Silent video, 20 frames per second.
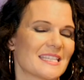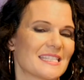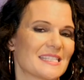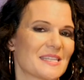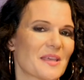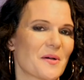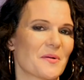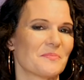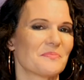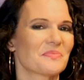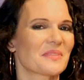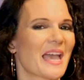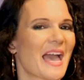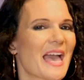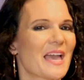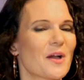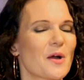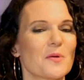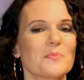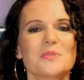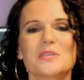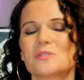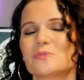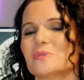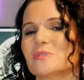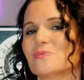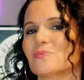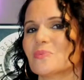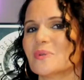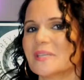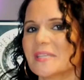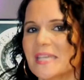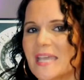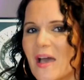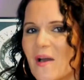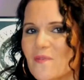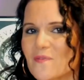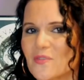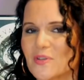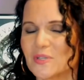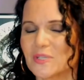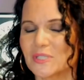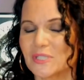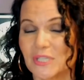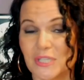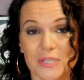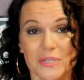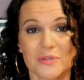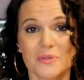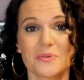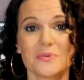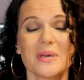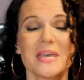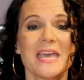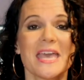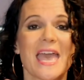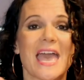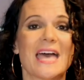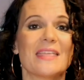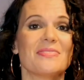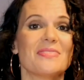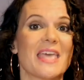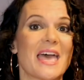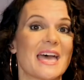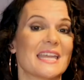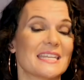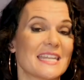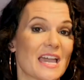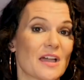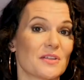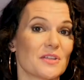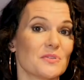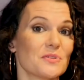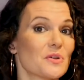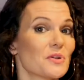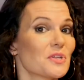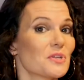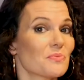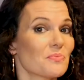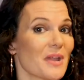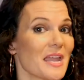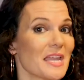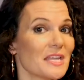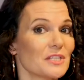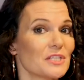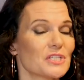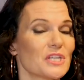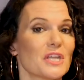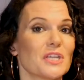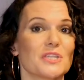So I hope this was really helpful to you and that now you know your range,